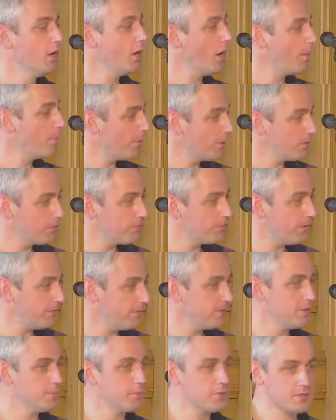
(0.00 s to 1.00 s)
About
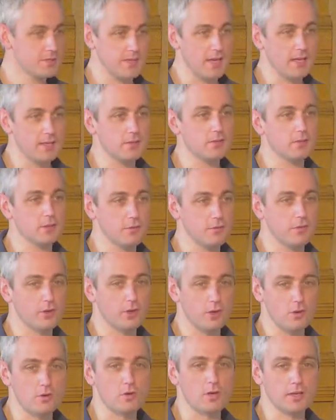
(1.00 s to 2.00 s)
50% of the
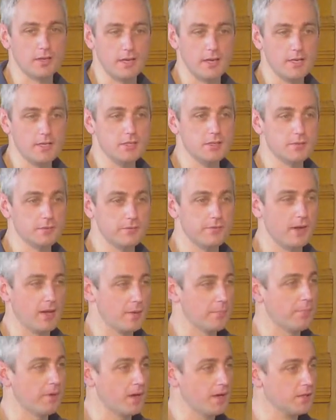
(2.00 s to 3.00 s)
congregation
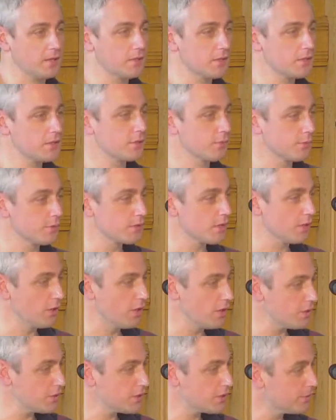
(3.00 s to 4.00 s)
fed back to us, so it's
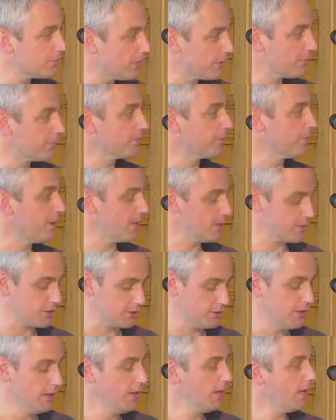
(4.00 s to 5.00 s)
lots of information.